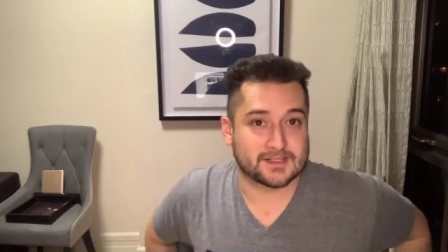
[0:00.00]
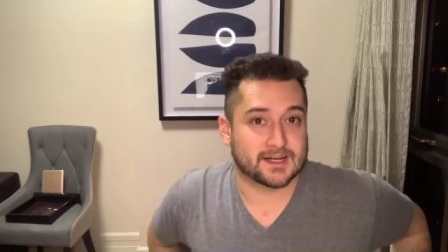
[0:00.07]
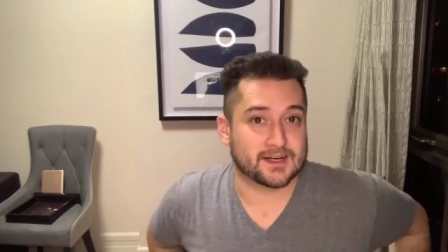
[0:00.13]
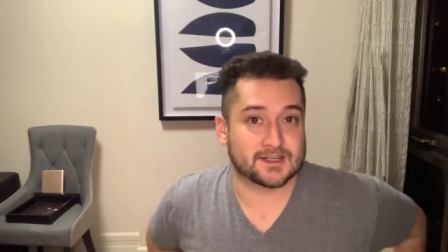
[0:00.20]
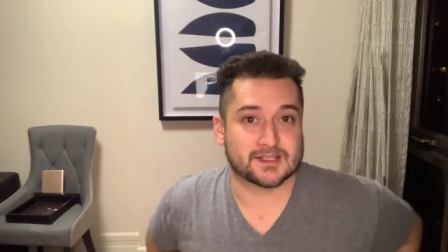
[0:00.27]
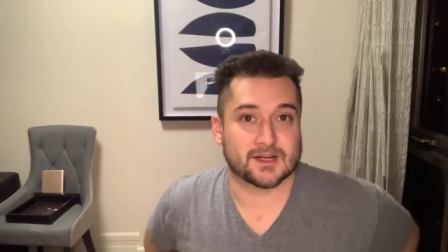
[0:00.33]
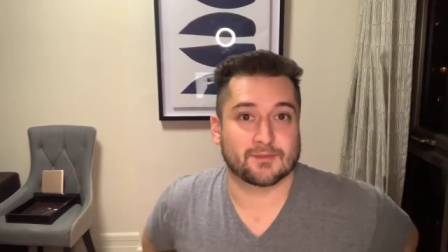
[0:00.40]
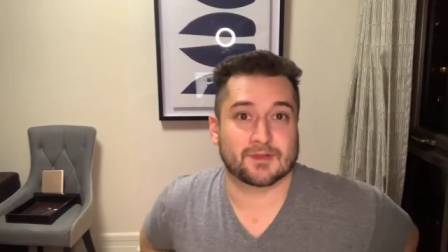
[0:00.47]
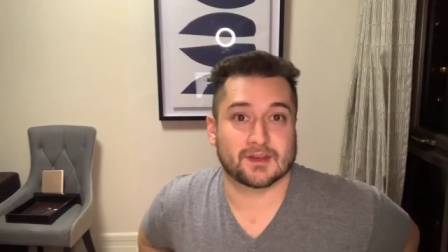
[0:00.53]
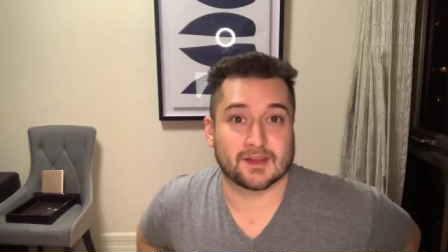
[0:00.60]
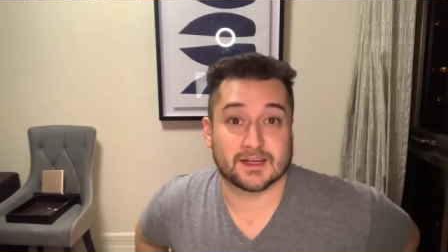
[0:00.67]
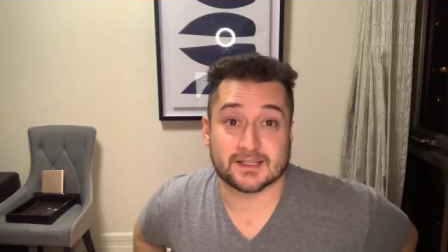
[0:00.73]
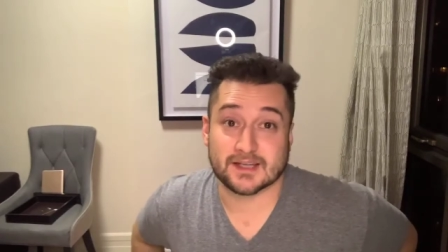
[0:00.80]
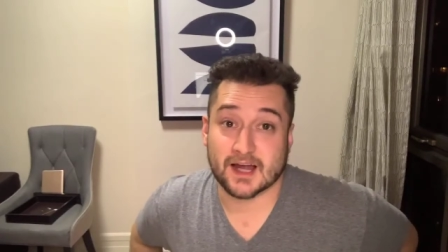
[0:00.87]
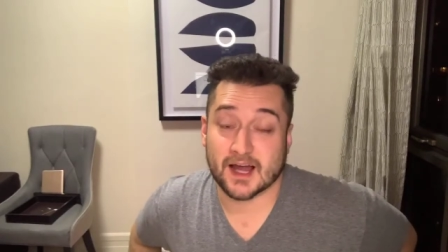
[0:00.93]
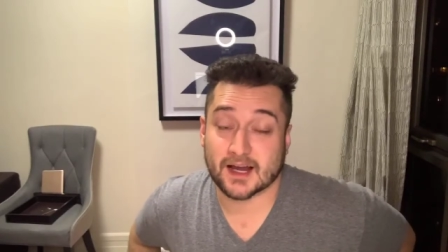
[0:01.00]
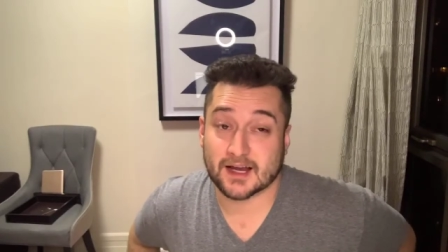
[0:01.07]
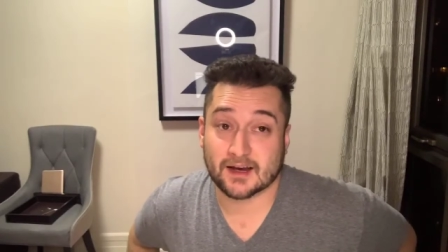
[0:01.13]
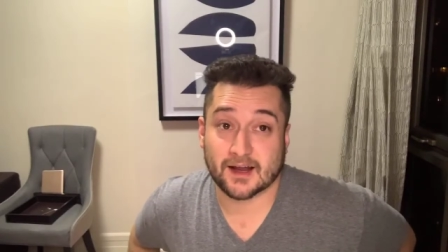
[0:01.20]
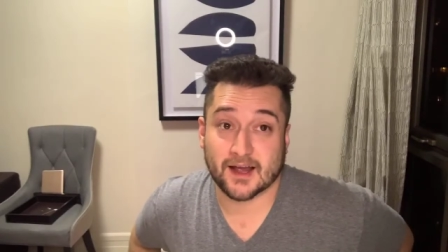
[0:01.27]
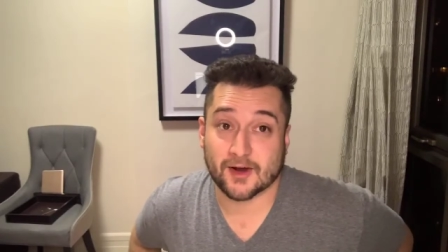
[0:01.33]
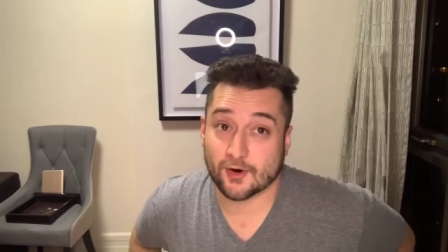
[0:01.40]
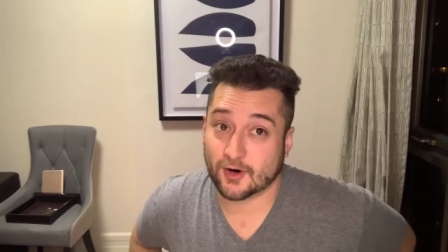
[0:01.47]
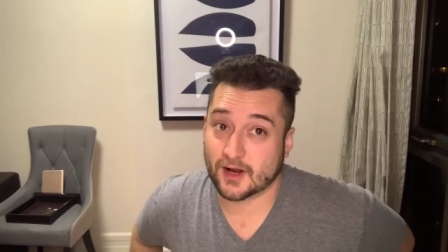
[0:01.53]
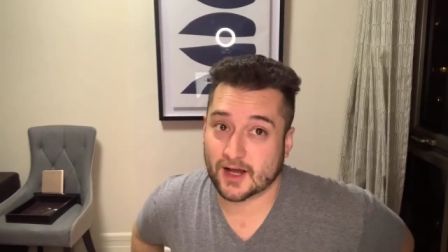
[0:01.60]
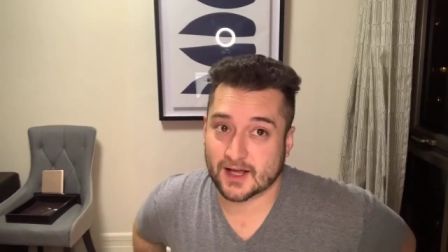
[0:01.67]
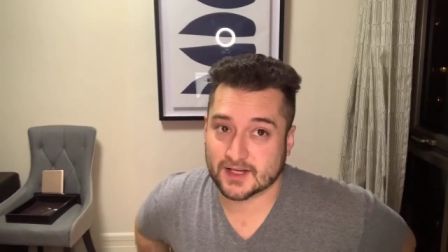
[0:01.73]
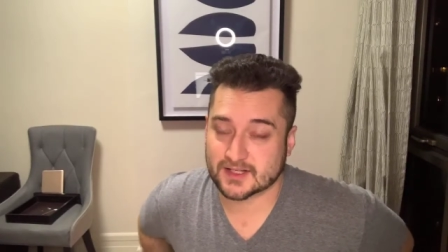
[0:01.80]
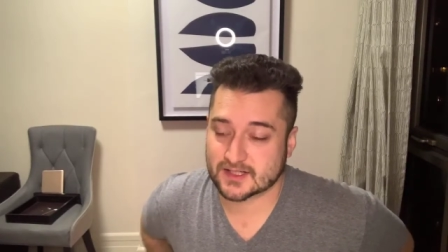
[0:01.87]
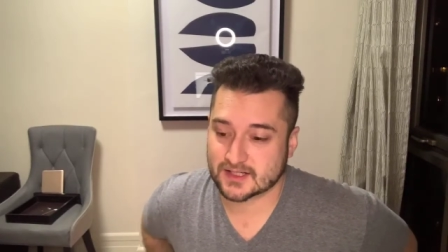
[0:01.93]
like it's something that's not going to hurt
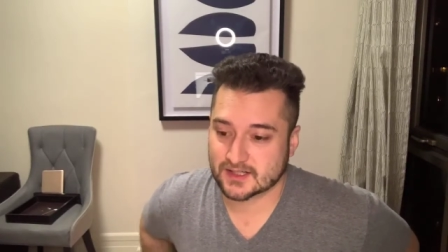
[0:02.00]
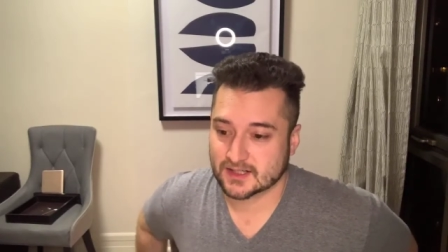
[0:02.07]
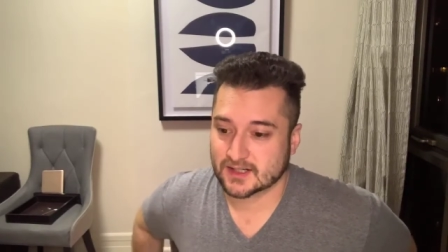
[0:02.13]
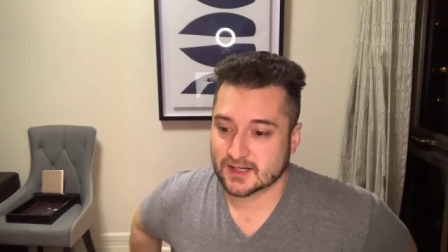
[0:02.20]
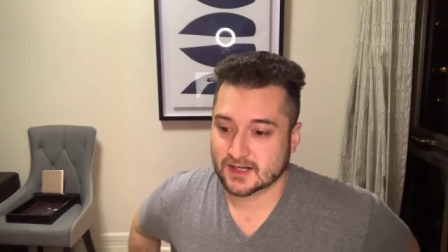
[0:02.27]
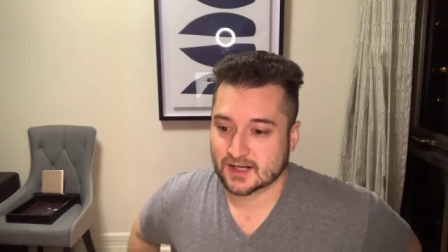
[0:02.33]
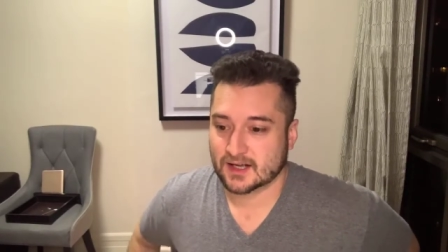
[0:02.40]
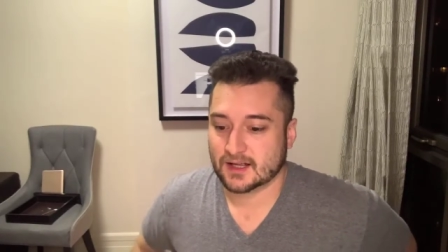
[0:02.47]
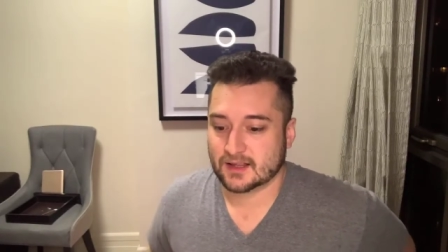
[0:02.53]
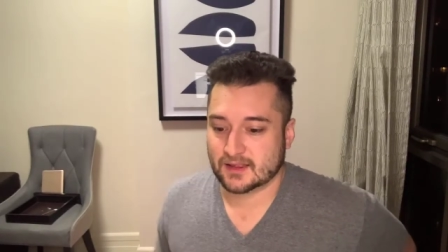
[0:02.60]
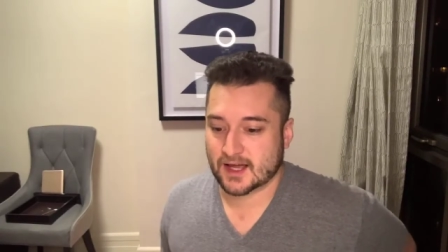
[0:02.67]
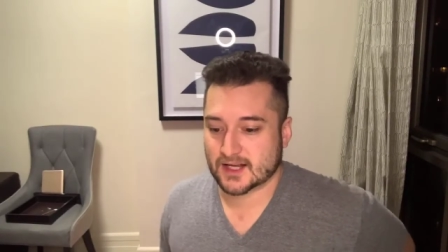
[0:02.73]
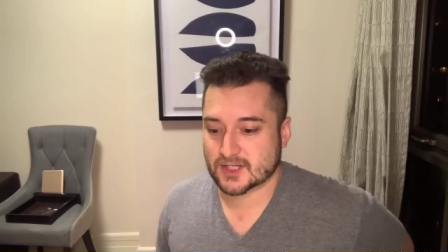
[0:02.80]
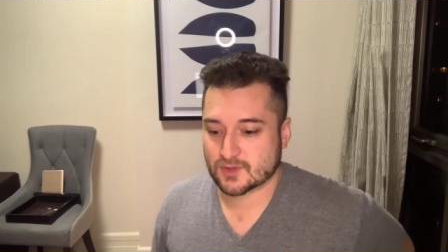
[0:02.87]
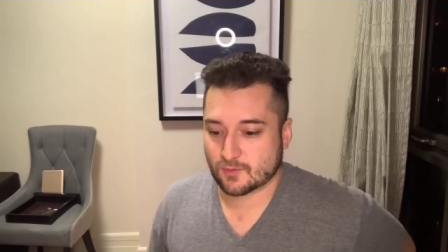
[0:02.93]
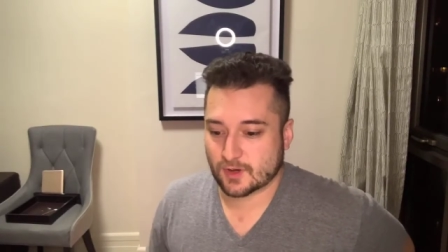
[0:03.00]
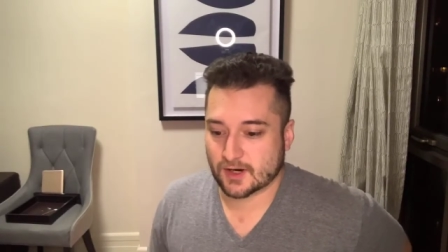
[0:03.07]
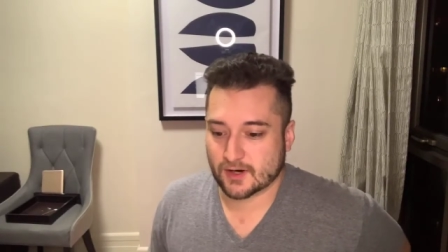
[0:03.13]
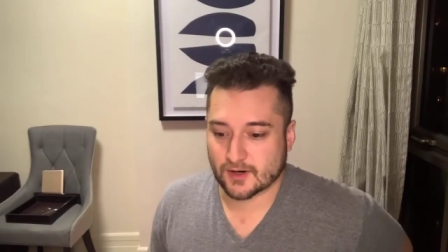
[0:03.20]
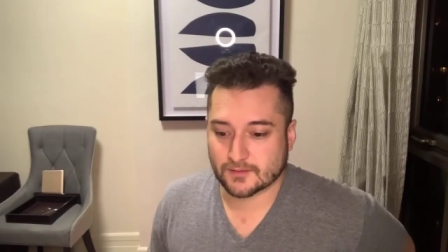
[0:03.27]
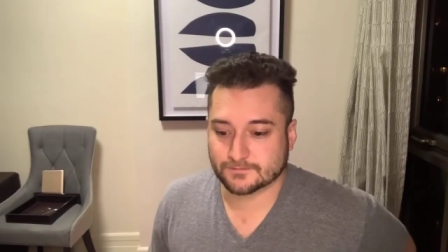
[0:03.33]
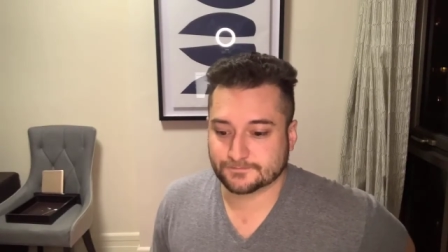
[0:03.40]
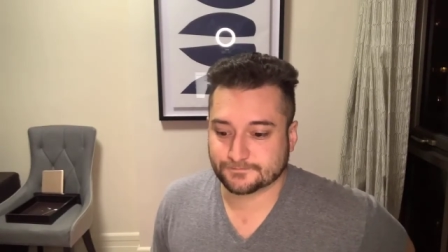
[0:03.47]
us, that's where